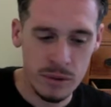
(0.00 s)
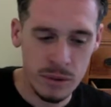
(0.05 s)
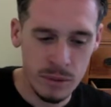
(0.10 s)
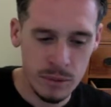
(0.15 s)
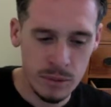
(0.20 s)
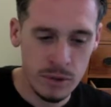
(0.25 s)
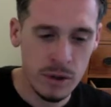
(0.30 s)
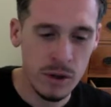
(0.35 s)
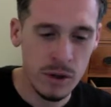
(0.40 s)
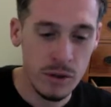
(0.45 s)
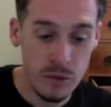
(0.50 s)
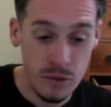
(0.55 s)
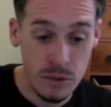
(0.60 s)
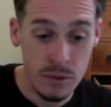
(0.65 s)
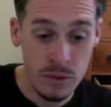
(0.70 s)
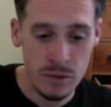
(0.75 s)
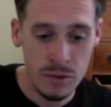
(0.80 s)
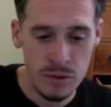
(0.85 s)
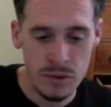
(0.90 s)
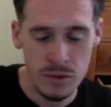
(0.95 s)

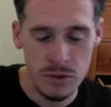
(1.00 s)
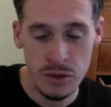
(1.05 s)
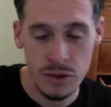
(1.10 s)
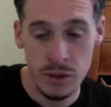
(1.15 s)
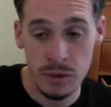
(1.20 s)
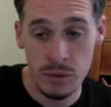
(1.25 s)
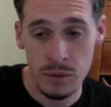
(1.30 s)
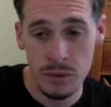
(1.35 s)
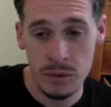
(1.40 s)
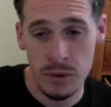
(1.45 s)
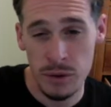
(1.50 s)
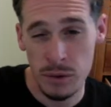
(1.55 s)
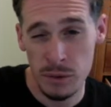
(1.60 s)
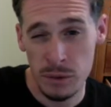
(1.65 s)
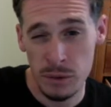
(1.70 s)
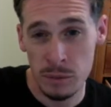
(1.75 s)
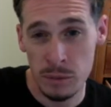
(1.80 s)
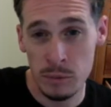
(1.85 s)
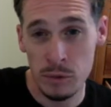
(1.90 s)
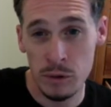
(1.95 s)
custards in general that are a
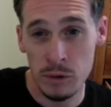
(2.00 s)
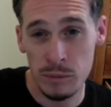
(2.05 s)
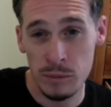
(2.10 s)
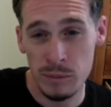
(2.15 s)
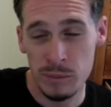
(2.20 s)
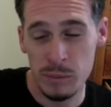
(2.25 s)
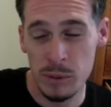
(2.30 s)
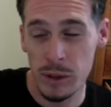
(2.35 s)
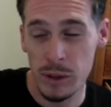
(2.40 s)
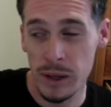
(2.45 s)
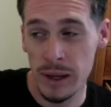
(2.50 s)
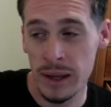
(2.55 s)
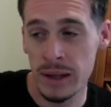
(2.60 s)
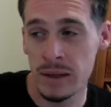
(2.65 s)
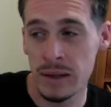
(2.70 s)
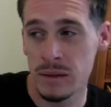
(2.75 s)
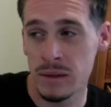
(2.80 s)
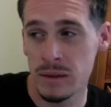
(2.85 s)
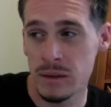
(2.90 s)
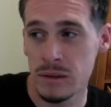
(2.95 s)
little more
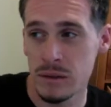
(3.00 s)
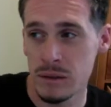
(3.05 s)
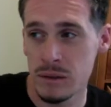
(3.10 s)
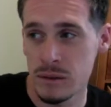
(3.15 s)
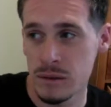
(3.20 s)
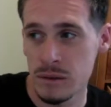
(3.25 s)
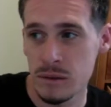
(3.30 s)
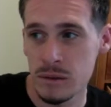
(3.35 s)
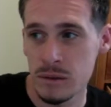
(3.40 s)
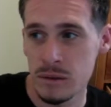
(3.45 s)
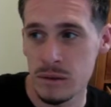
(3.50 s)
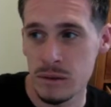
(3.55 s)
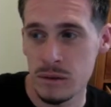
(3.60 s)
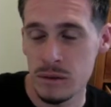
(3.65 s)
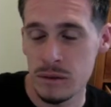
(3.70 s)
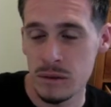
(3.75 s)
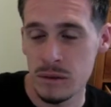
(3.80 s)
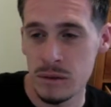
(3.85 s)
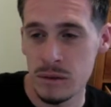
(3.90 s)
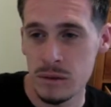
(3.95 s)
bland,
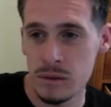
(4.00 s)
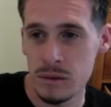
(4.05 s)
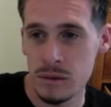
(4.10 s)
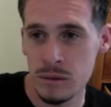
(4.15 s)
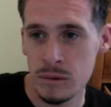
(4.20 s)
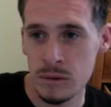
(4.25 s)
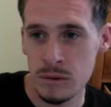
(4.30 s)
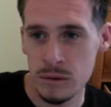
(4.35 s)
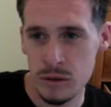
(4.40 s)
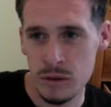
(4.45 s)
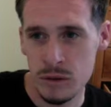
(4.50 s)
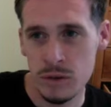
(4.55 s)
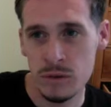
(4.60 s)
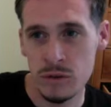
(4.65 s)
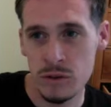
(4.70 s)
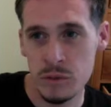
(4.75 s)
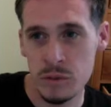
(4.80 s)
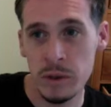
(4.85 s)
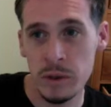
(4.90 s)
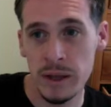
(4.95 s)
or
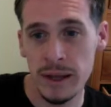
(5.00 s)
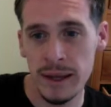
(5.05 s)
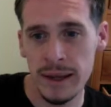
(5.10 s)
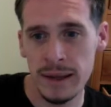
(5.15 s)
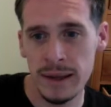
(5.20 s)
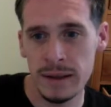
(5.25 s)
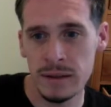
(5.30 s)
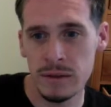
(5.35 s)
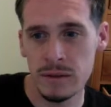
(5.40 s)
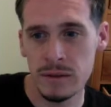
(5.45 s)
just plain,